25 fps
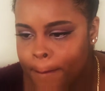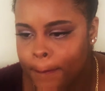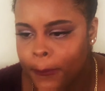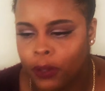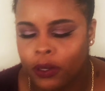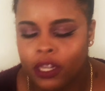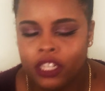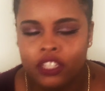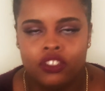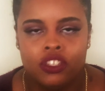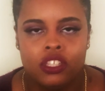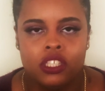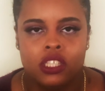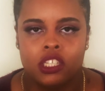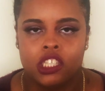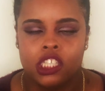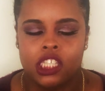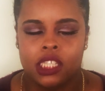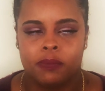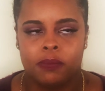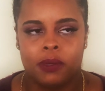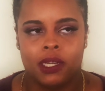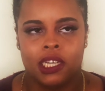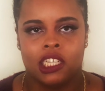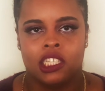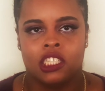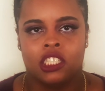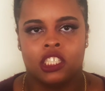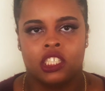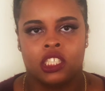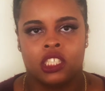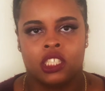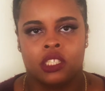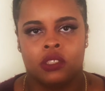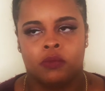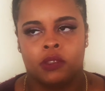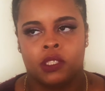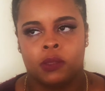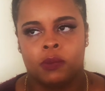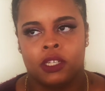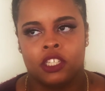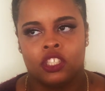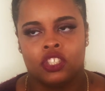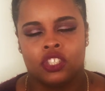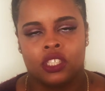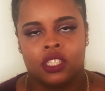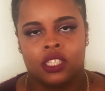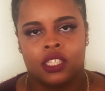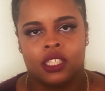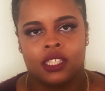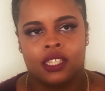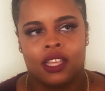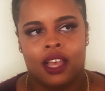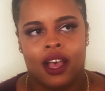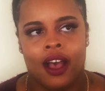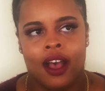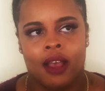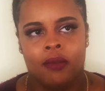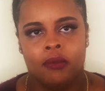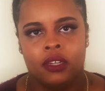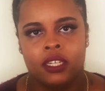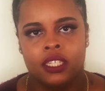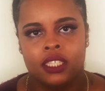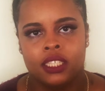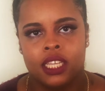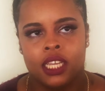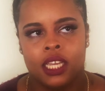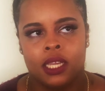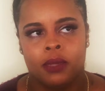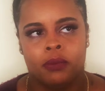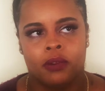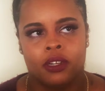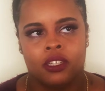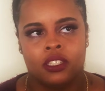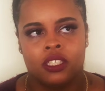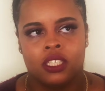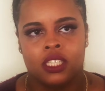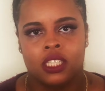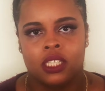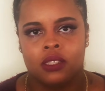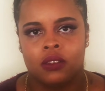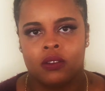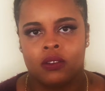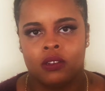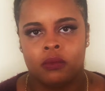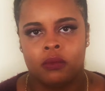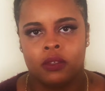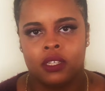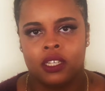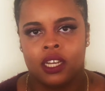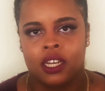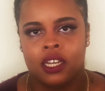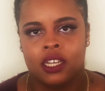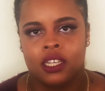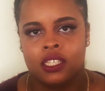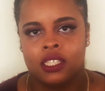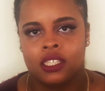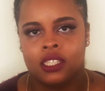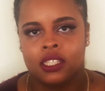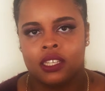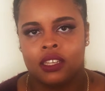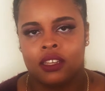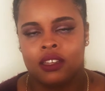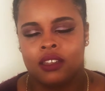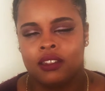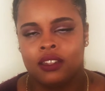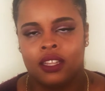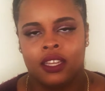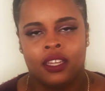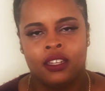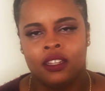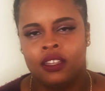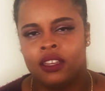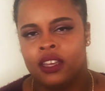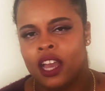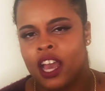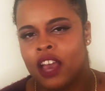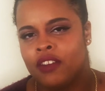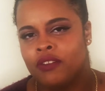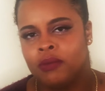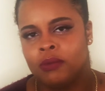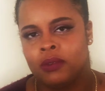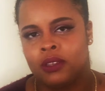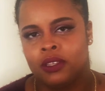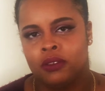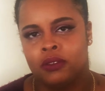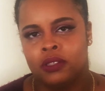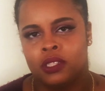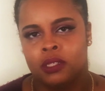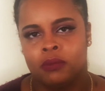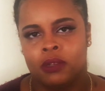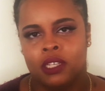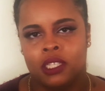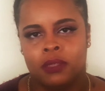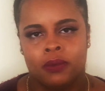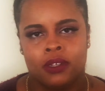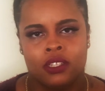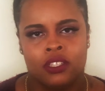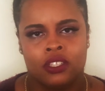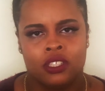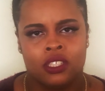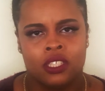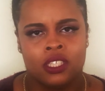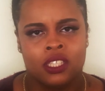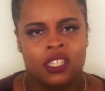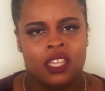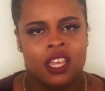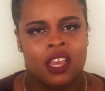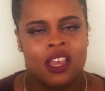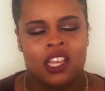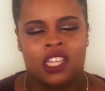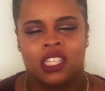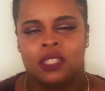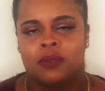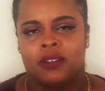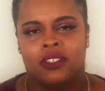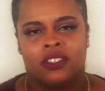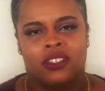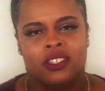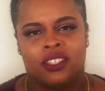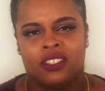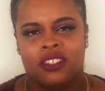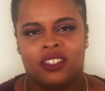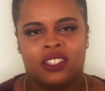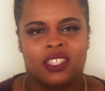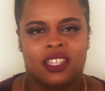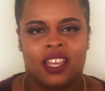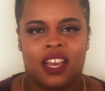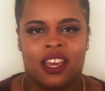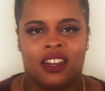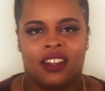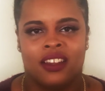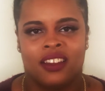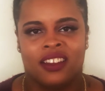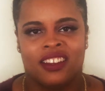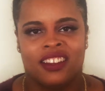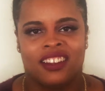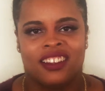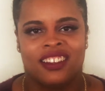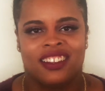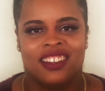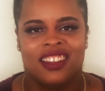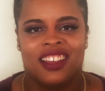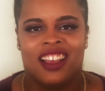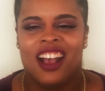Brushes or sponges. I'm going to say brushes only because lately I haven't been using my sponges. Sponges just kind of,